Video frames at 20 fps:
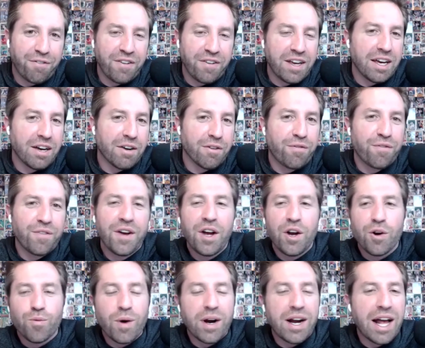if
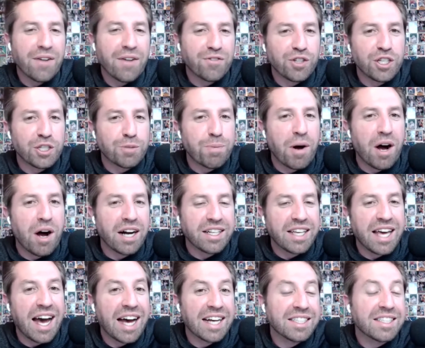right after this
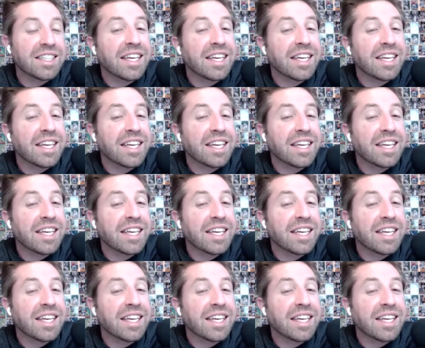podcast,